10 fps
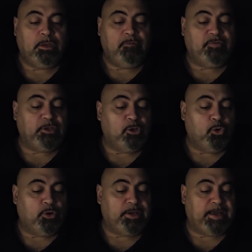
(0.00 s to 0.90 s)
For the
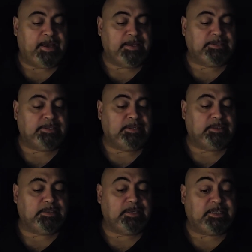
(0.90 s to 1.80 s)
Lord has
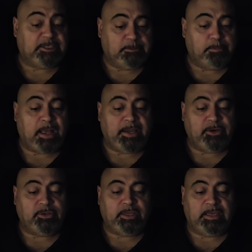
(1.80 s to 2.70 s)

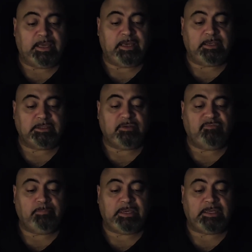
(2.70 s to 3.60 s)
inspired the kings of
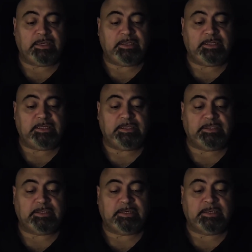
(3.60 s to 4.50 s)

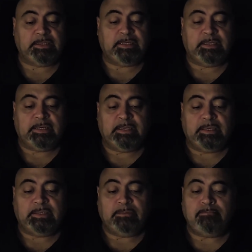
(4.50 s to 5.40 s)
Medes
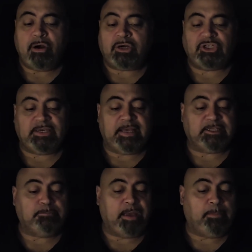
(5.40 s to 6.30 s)
to march
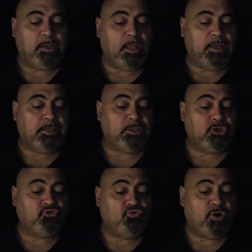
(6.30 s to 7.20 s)
against Babylon and
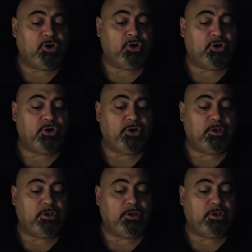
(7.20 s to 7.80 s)
destroy her.